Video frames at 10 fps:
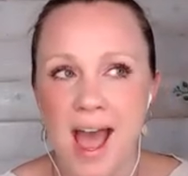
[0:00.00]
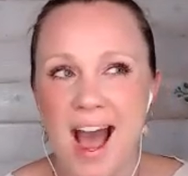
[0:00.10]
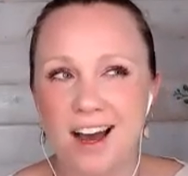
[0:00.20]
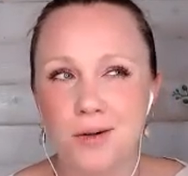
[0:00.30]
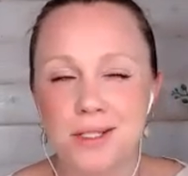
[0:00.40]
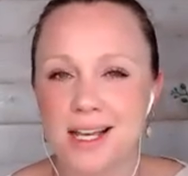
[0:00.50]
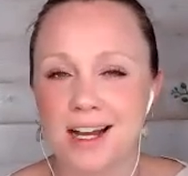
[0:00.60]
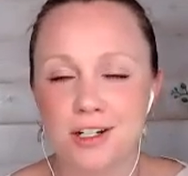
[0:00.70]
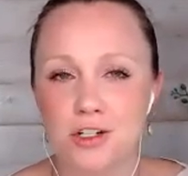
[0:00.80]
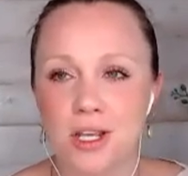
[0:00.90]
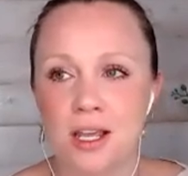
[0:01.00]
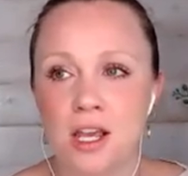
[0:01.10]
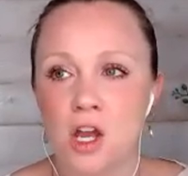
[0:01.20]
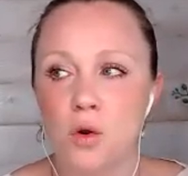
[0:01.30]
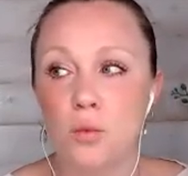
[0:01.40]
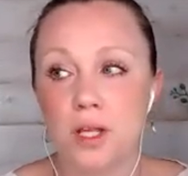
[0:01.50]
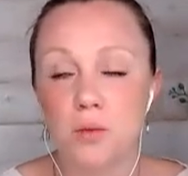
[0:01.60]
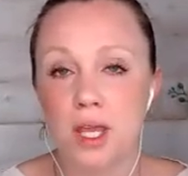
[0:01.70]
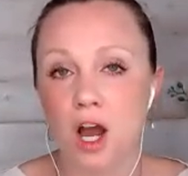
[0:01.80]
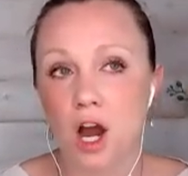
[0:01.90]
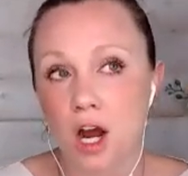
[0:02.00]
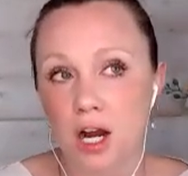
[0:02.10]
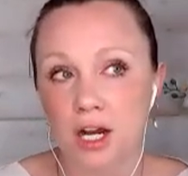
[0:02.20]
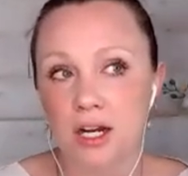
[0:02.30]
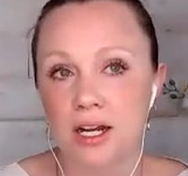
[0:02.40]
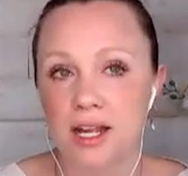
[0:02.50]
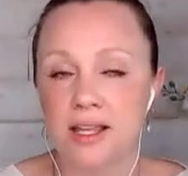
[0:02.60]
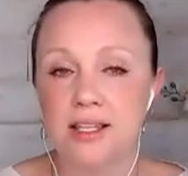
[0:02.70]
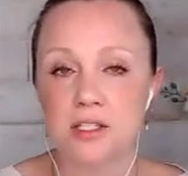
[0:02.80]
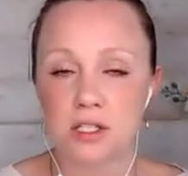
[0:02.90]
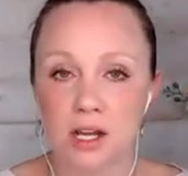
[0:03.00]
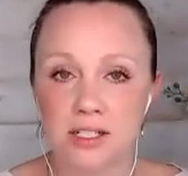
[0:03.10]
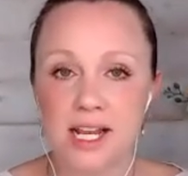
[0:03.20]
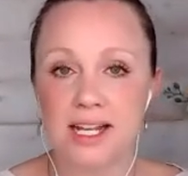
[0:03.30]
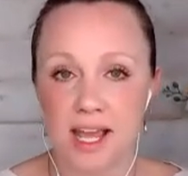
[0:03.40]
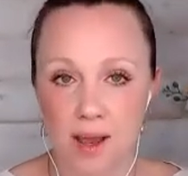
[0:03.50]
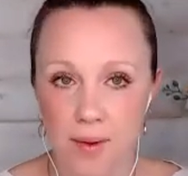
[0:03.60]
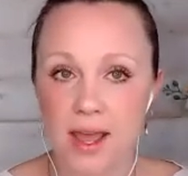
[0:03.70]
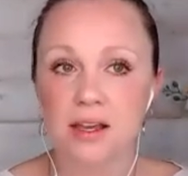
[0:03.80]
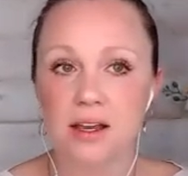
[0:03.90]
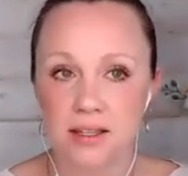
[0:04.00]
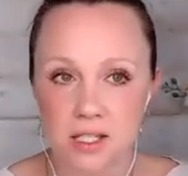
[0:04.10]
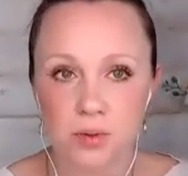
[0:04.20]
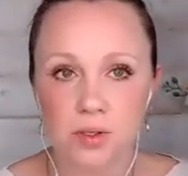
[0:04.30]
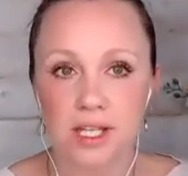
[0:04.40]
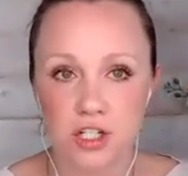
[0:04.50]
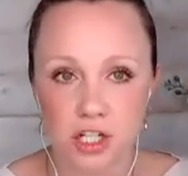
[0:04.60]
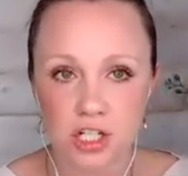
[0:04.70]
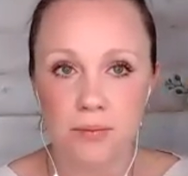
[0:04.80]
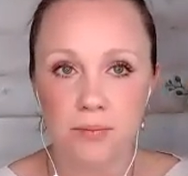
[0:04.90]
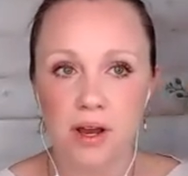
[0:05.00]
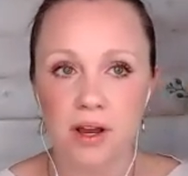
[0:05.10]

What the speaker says: how is it actually when we are in this dynamic, in this relationship